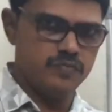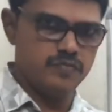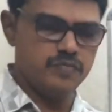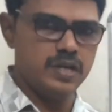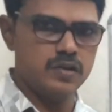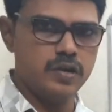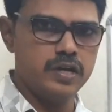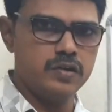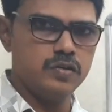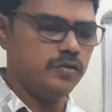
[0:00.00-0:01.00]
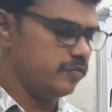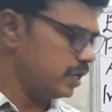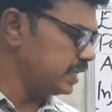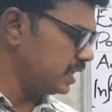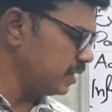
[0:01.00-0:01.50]
we are going to,
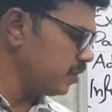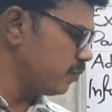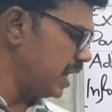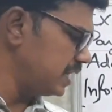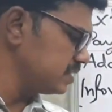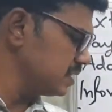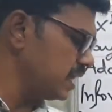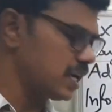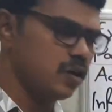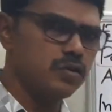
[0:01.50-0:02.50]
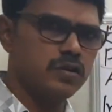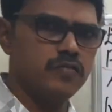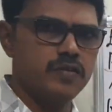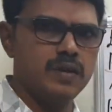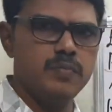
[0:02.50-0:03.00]
at the time of balancing the account,
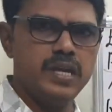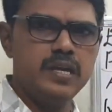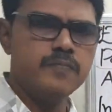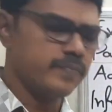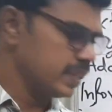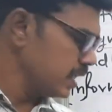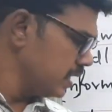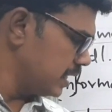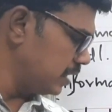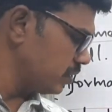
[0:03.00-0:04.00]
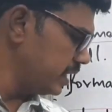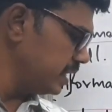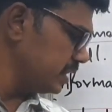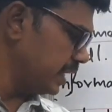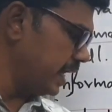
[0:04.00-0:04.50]
we will be
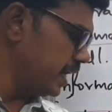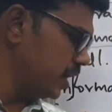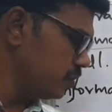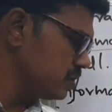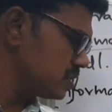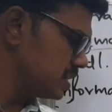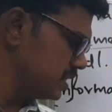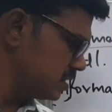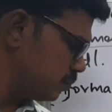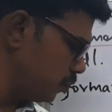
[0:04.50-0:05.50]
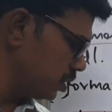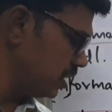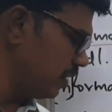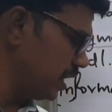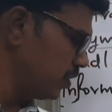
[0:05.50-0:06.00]
calculating the carry down. Since both
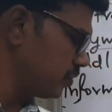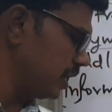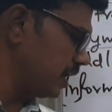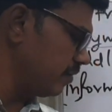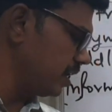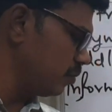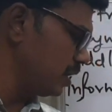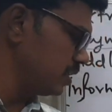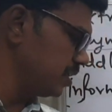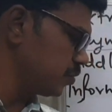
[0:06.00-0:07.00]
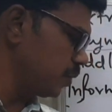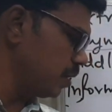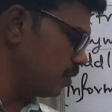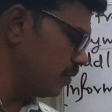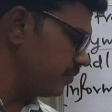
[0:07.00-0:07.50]
the values are available in this
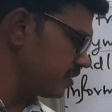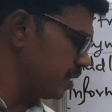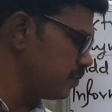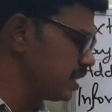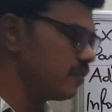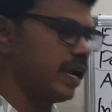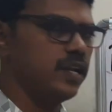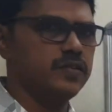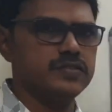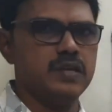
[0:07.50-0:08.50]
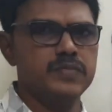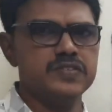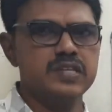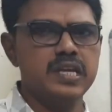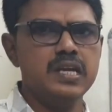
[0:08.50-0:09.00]
problem, some other value is the
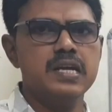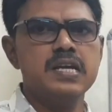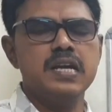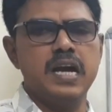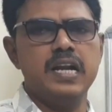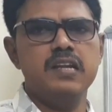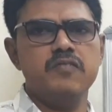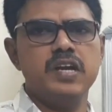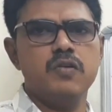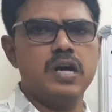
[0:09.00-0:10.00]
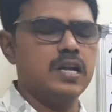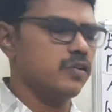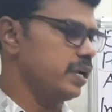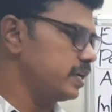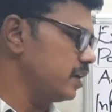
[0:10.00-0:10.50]
missing, and we have
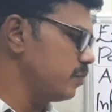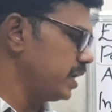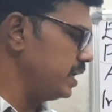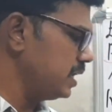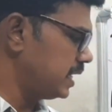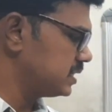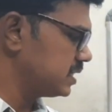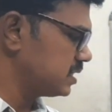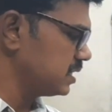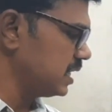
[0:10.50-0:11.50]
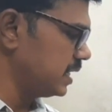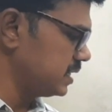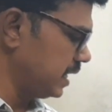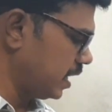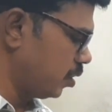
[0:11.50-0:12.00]
calculated by adjusting the
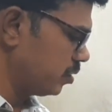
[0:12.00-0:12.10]
ledger account,